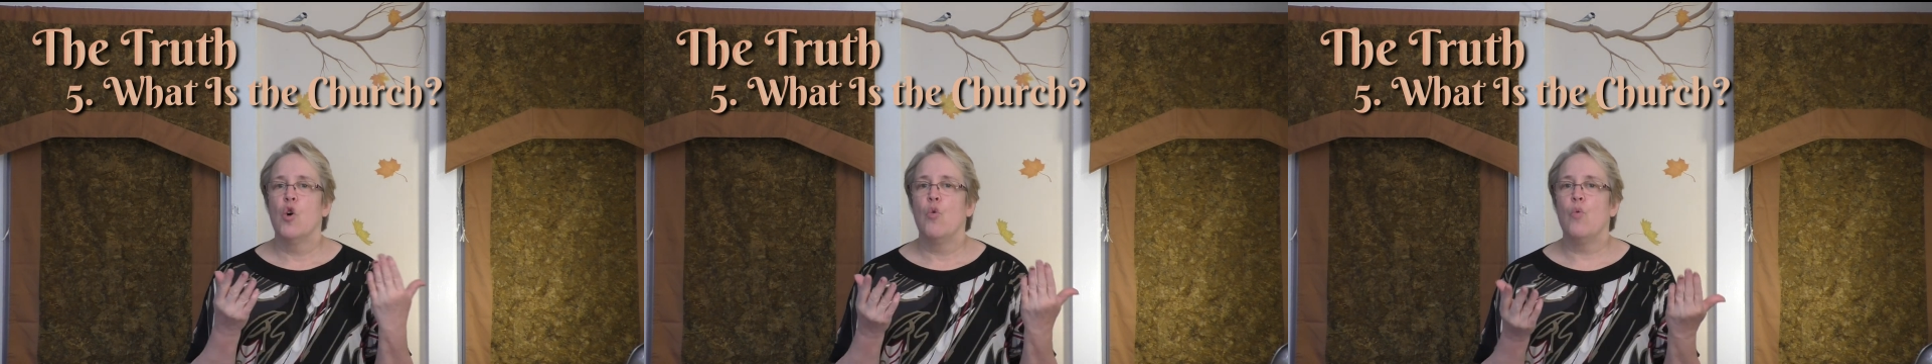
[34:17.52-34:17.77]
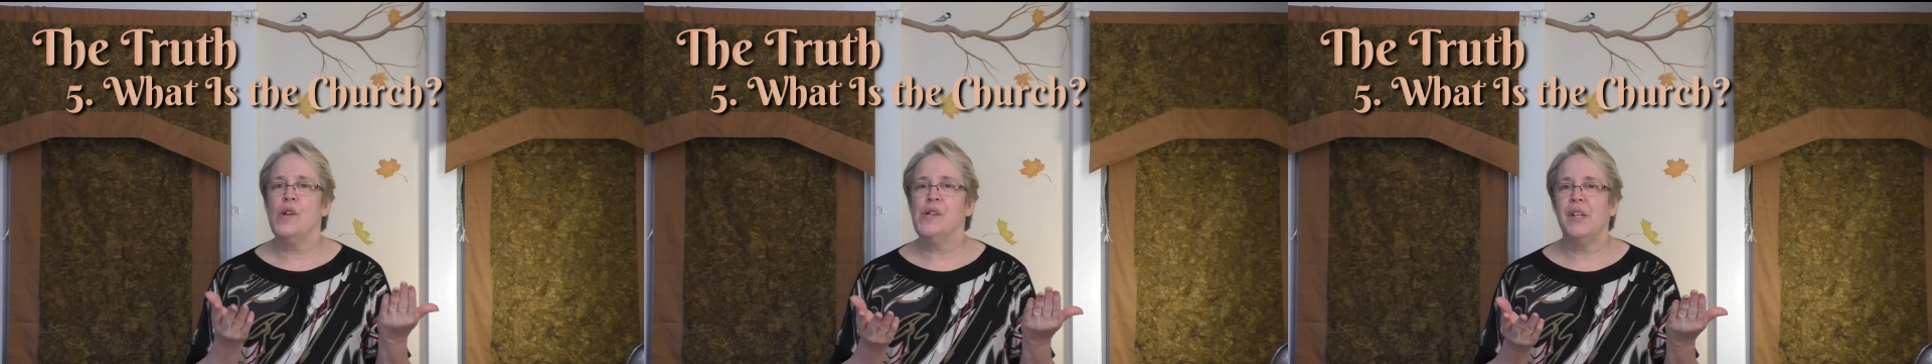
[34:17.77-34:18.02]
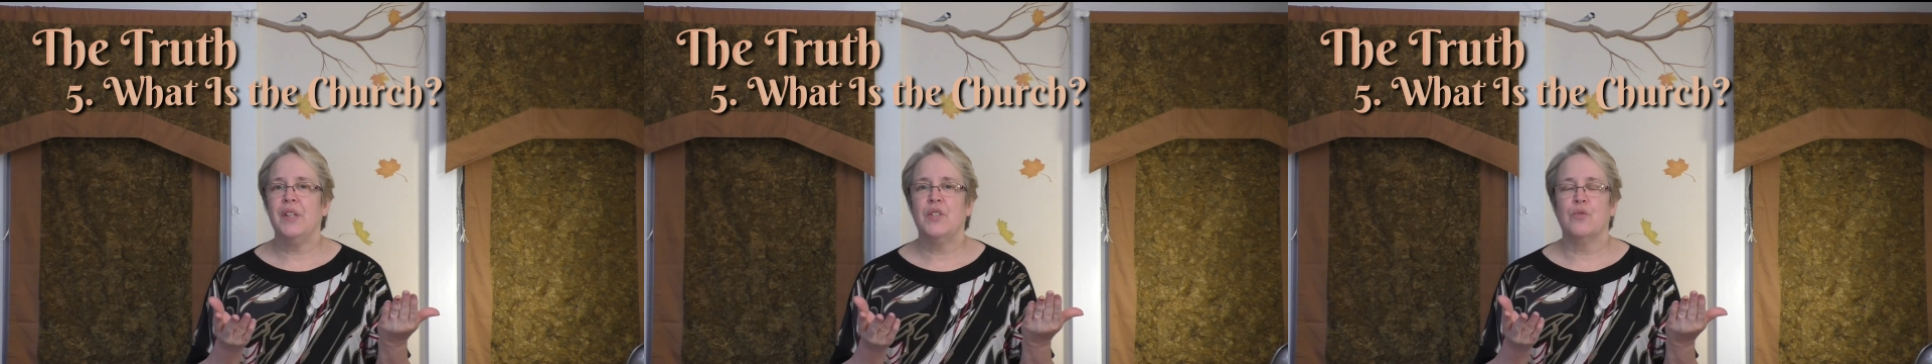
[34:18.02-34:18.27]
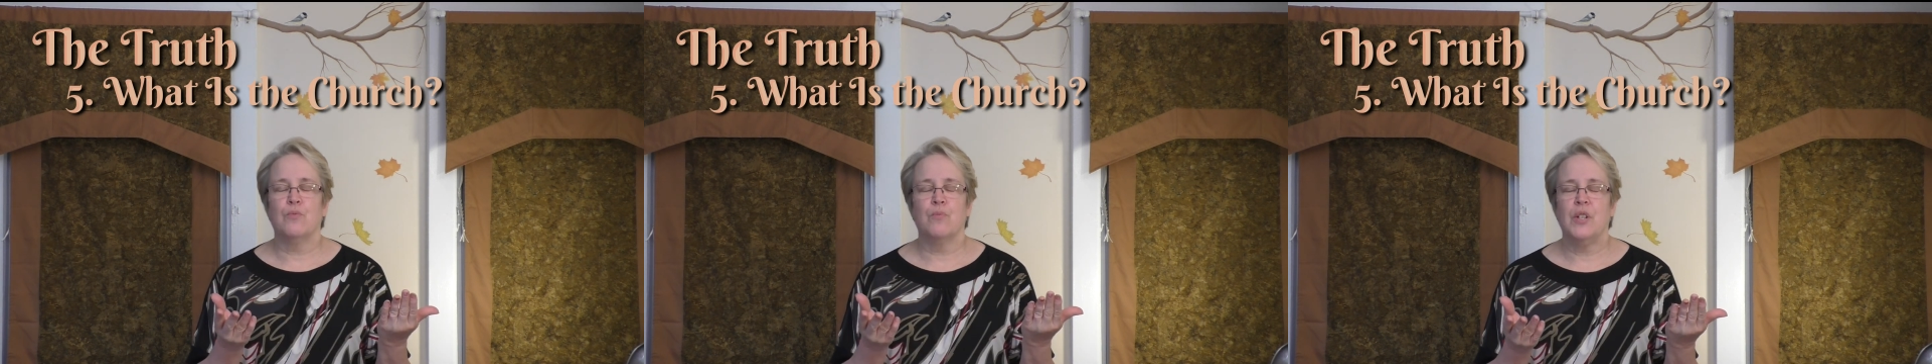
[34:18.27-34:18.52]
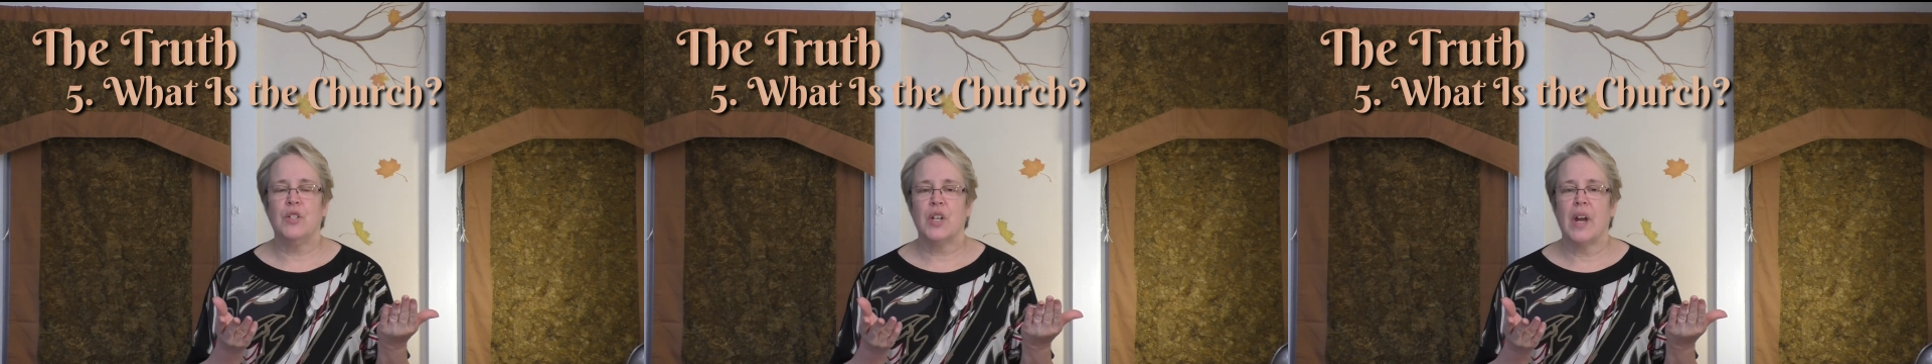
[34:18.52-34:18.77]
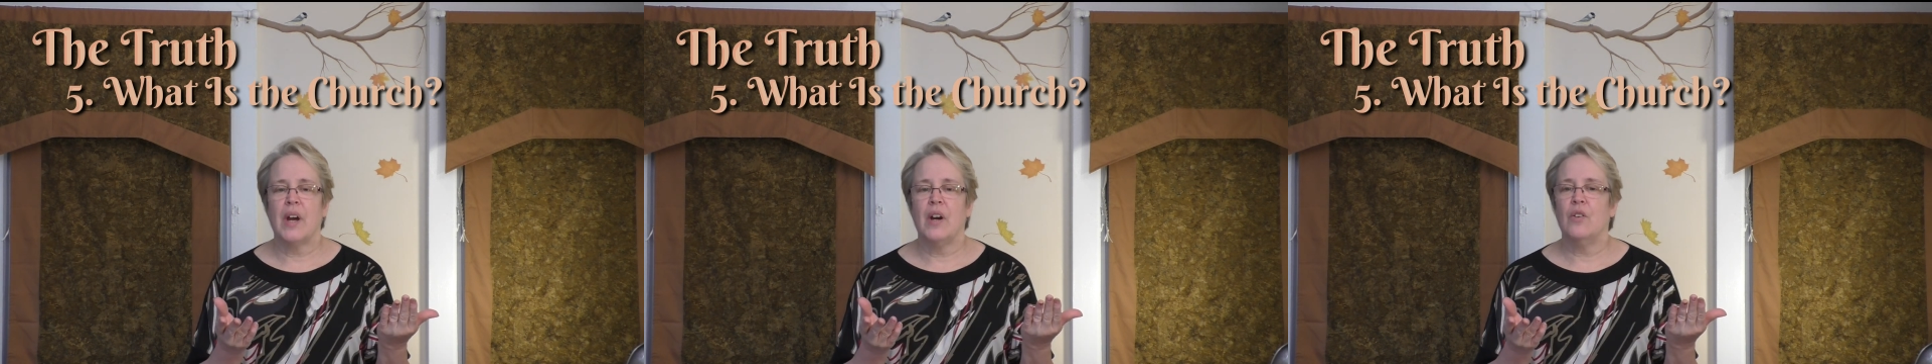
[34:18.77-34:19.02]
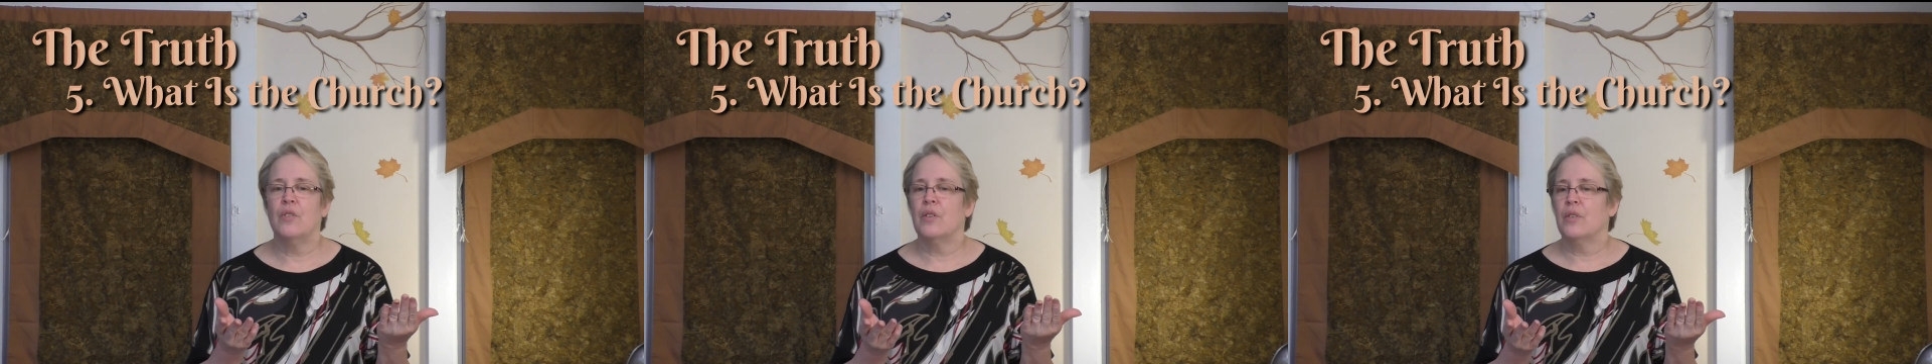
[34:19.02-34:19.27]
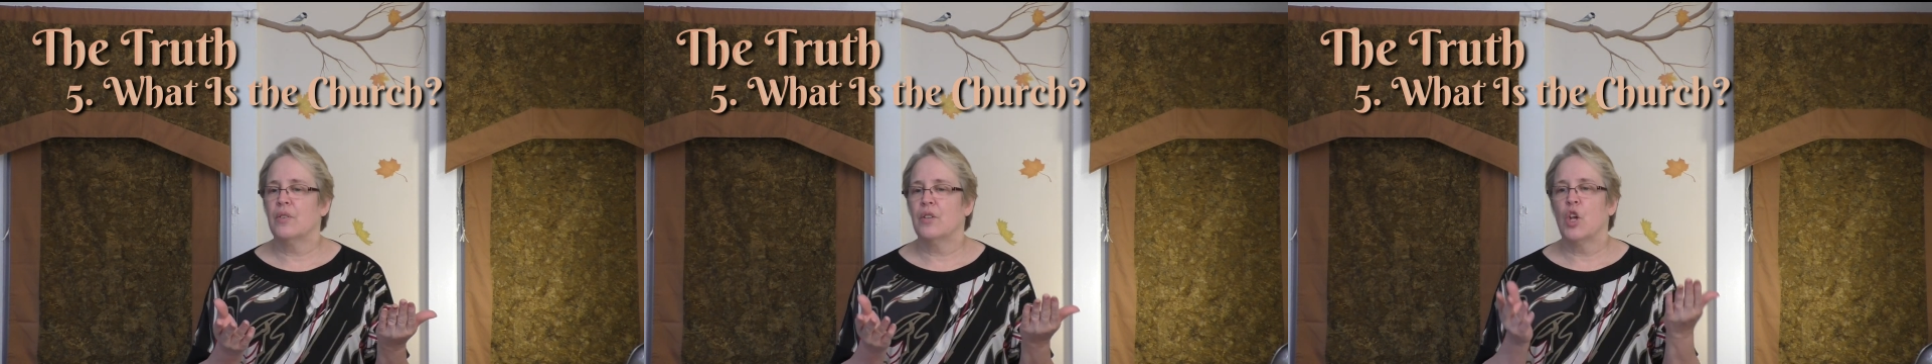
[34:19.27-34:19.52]
We need to reach out.
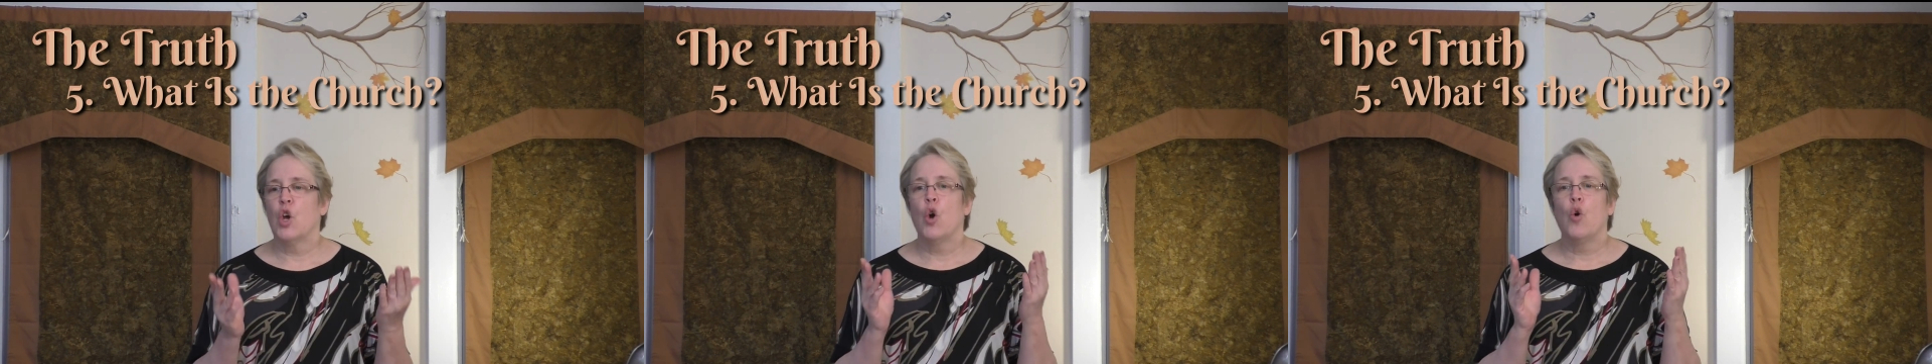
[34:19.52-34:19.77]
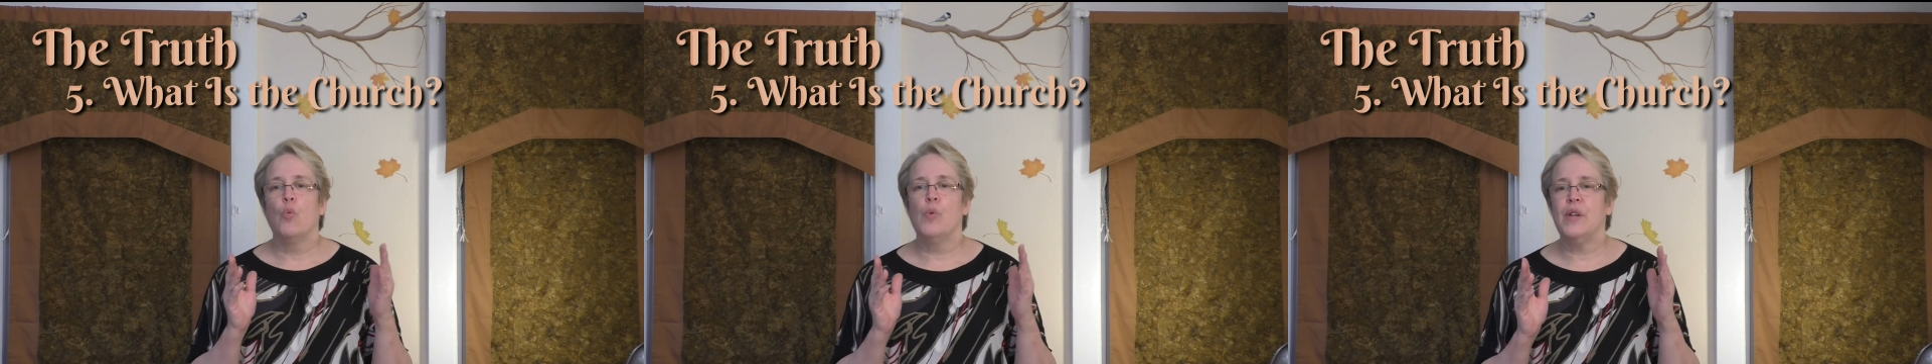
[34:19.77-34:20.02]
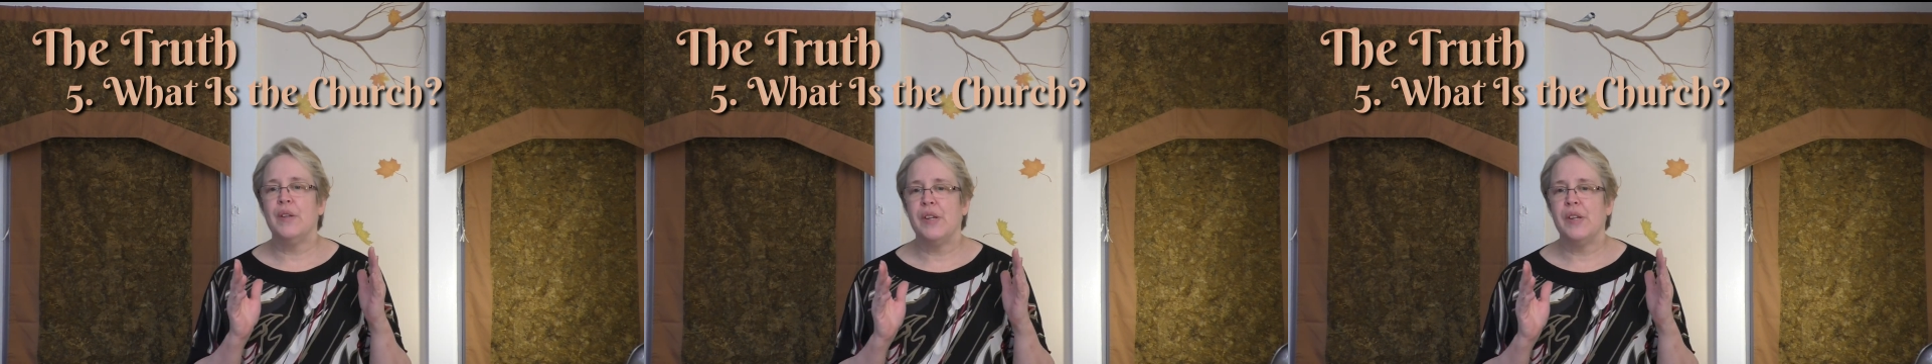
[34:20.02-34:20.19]
We